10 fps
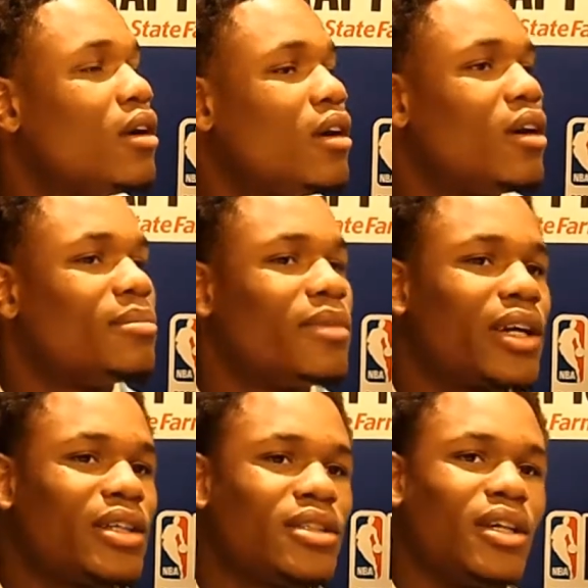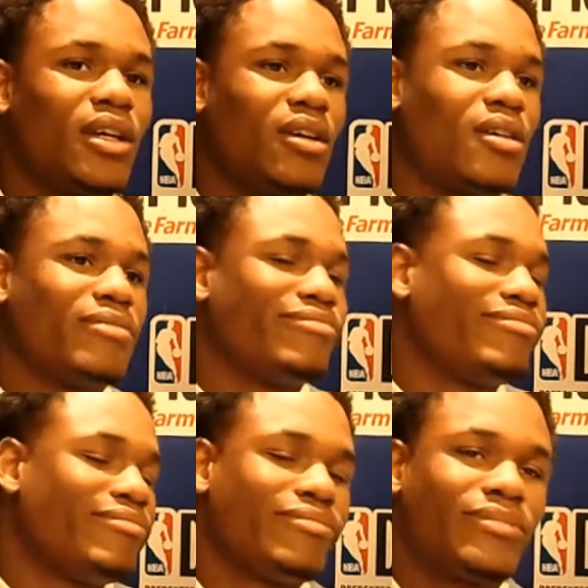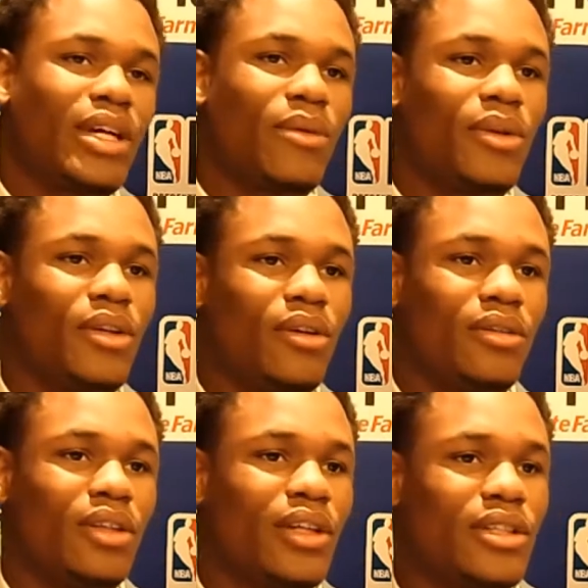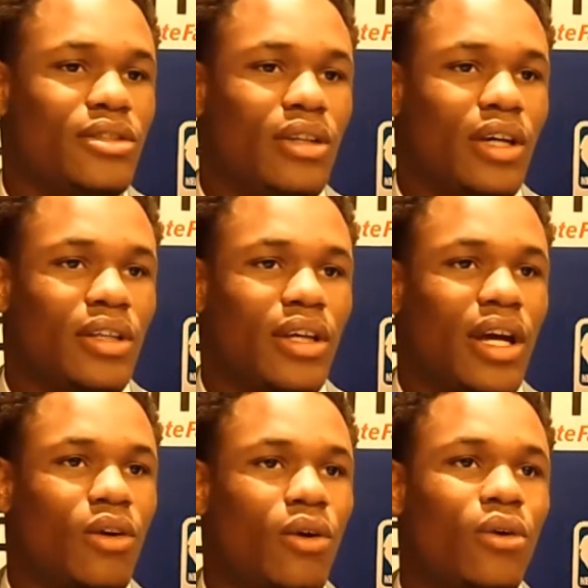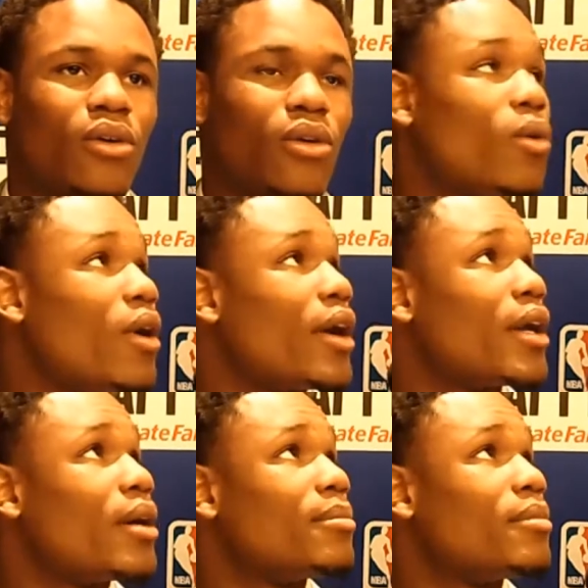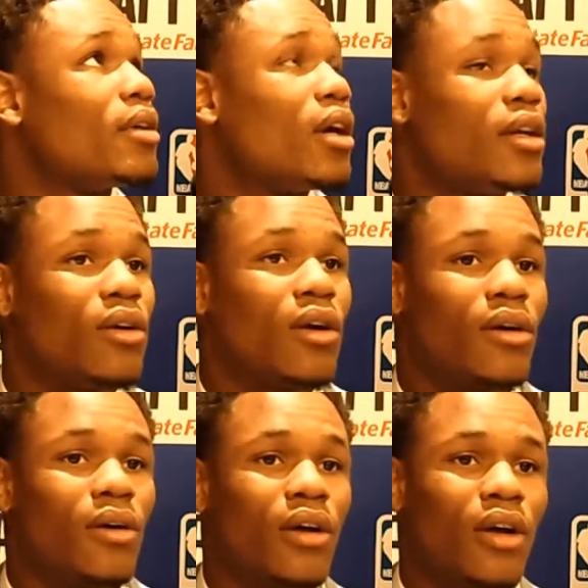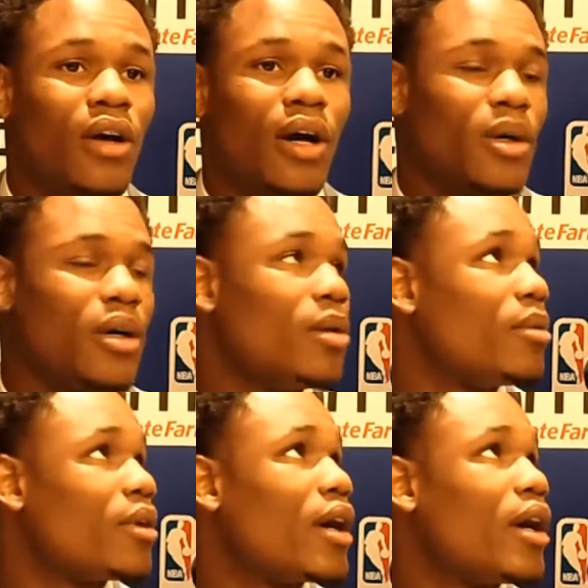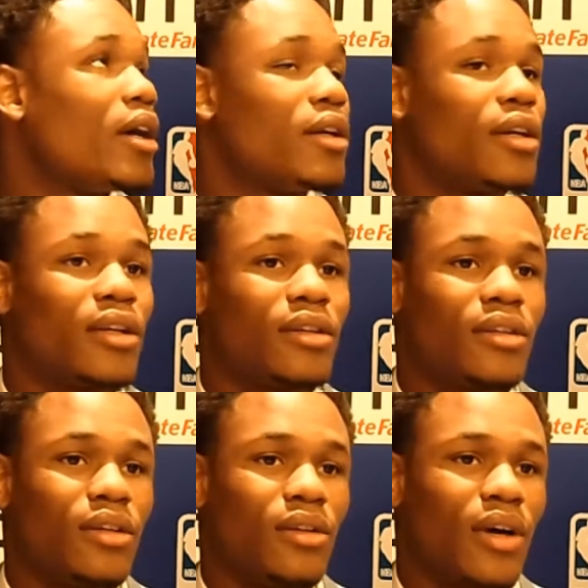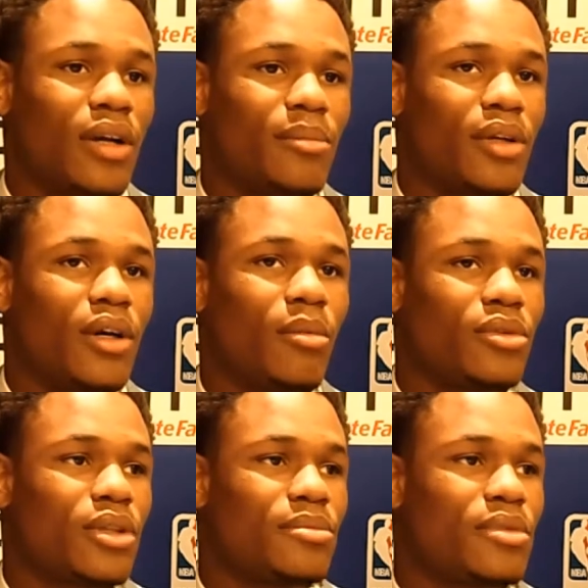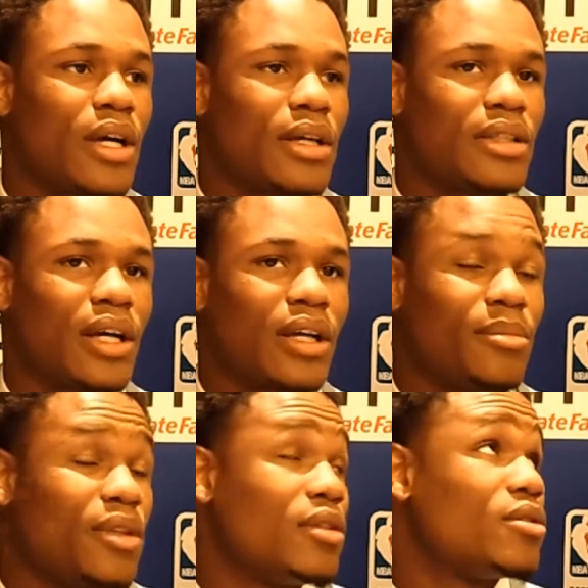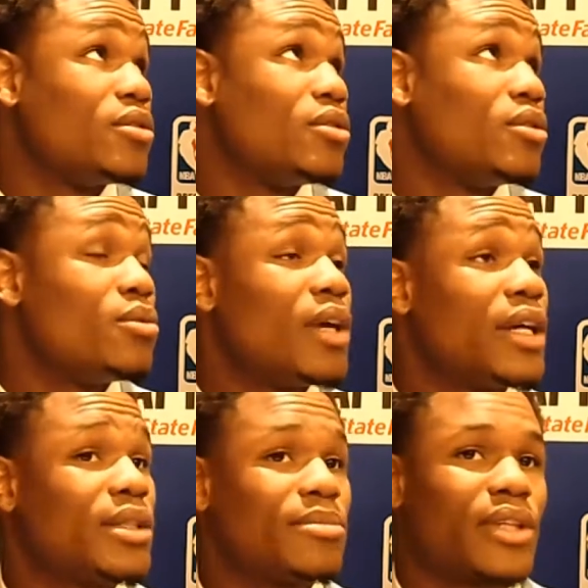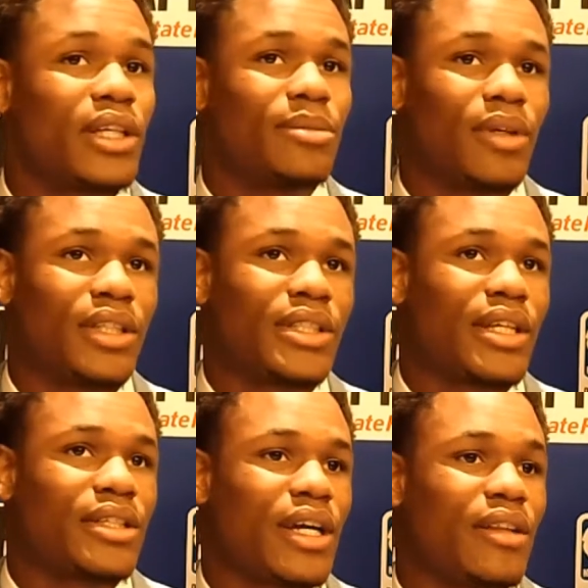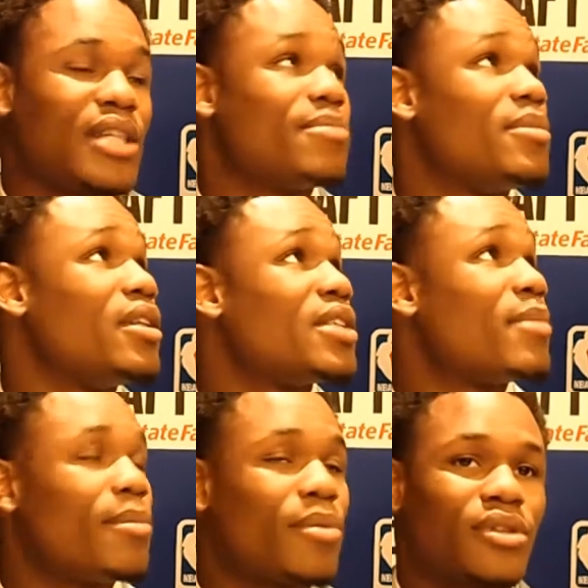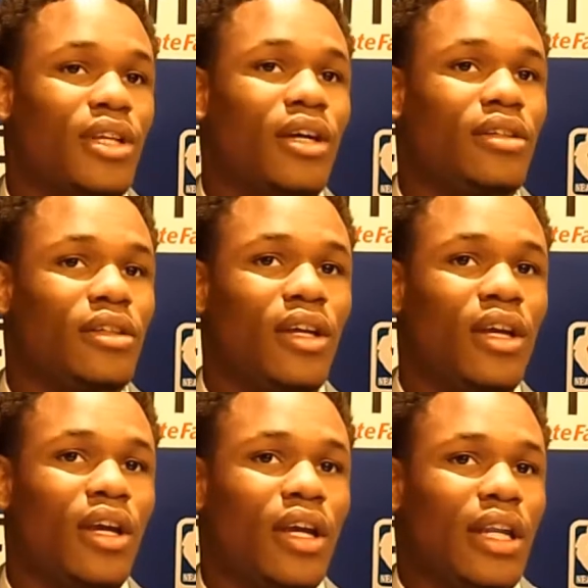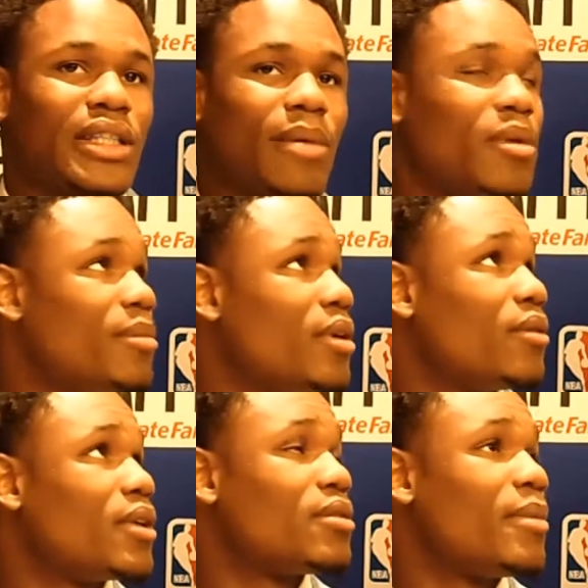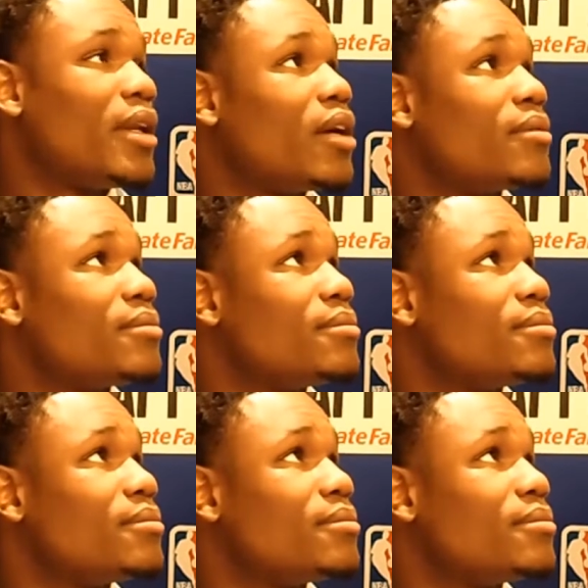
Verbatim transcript: Um, like I said, um, I really don't look into it like that. I know who I am. I know I'm a humble guy, and you know I can be humble sometimes, and I can be too nice sometimes. But at the same time, that's me. That's my personality, and that's how I'm gonna be the rest of my life.